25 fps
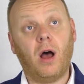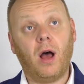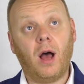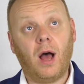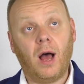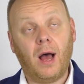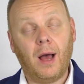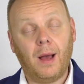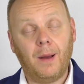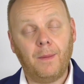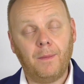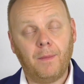
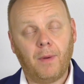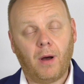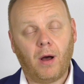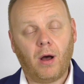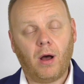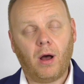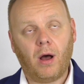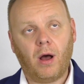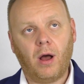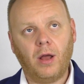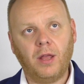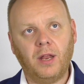um,
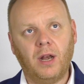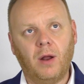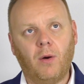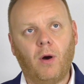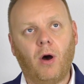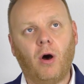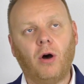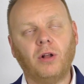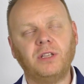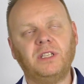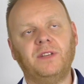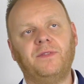you know,
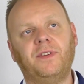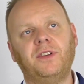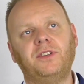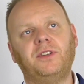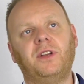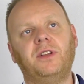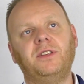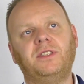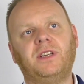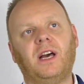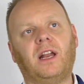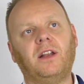
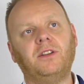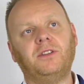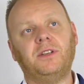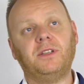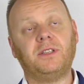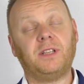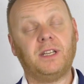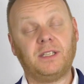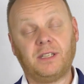artificial intelligence,